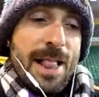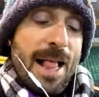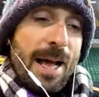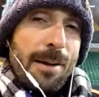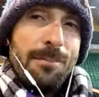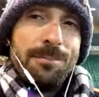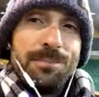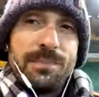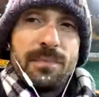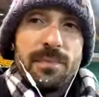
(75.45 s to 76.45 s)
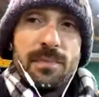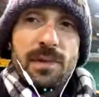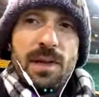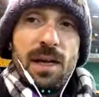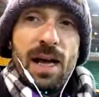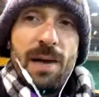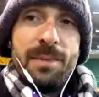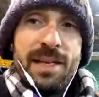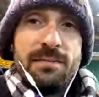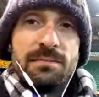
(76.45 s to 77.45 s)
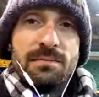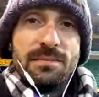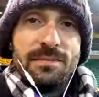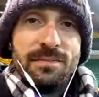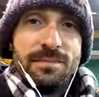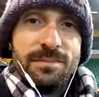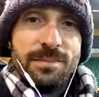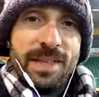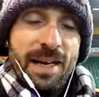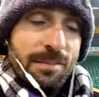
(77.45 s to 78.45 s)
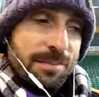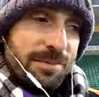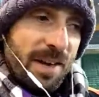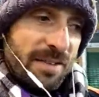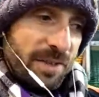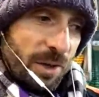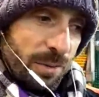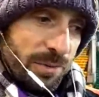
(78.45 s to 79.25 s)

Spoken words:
I mean, yeah, 5 goals.